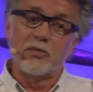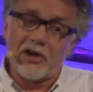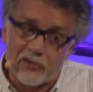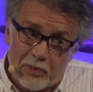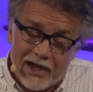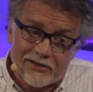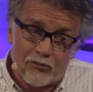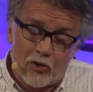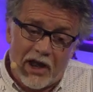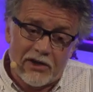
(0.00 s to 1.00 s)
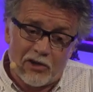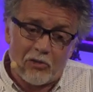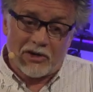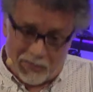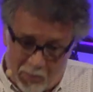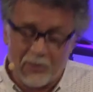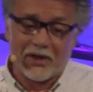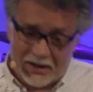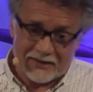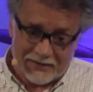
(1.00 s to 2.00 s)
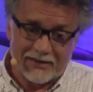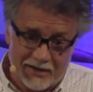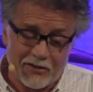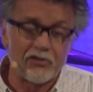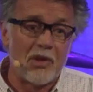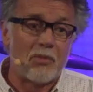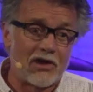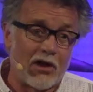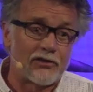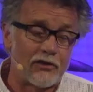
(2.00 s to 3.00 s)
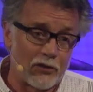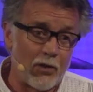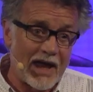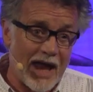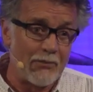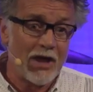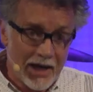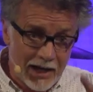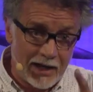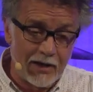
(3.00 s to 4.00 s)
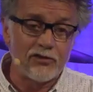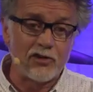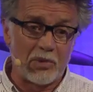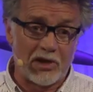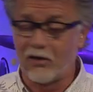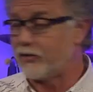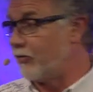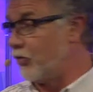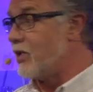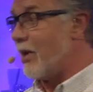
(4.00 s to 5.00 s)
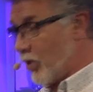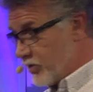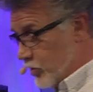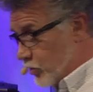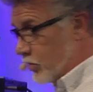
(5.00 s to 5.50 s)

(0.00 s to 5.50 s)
me in spite of what I do, but top of the list is he loves me because of who I am. He loves you because of who you are. When you